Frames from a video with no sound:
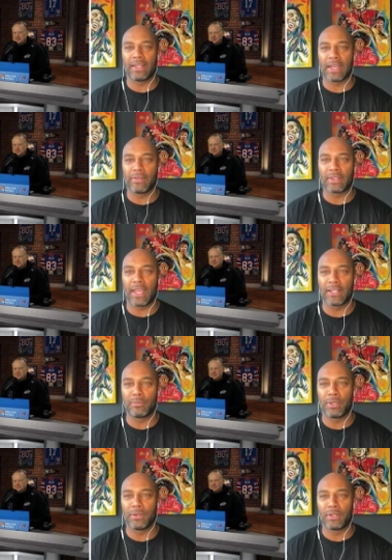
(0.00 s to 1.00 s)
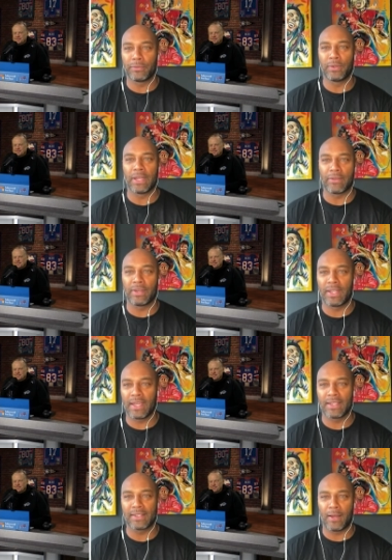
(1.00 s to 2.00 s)
Everything's beautiful. Every day
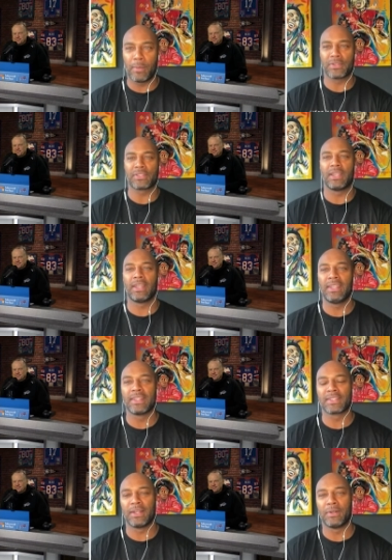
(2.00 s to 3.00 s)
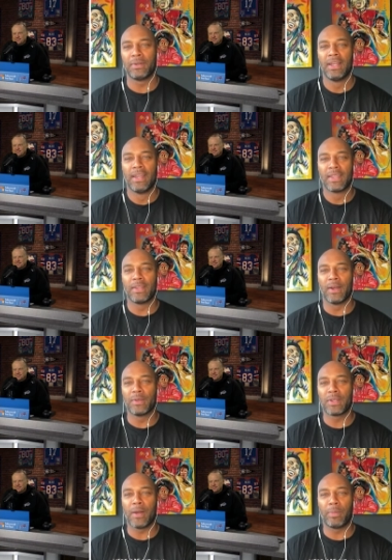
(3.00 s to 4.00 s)
is almost sunny, and so you know, you
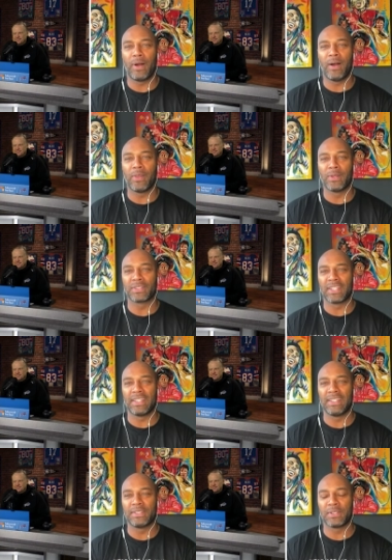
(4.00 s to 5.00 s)
couple all those things.